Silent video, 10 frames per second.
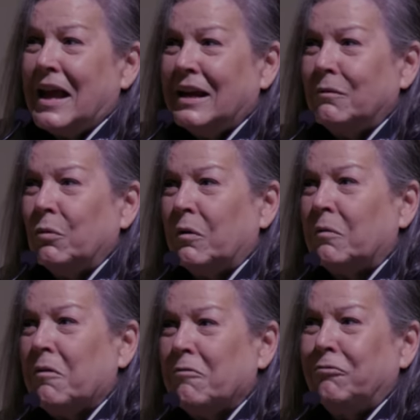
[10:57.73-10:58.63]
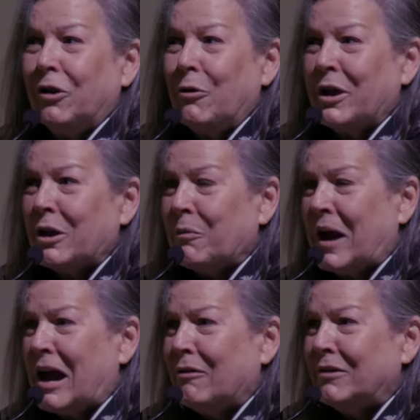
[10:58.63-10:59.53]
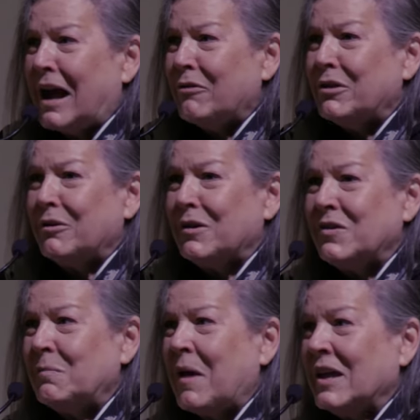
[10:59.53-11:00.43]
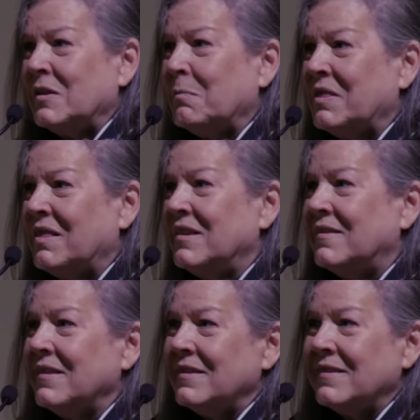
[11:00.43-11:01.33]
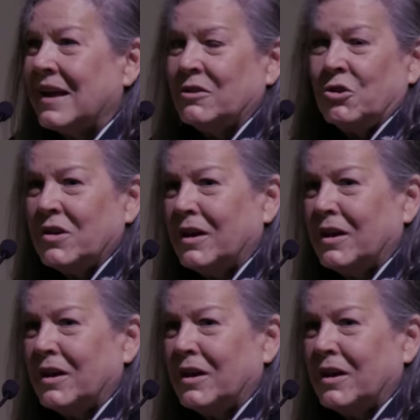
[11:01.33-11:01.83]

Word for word: and we're floating around out there in space. But this is such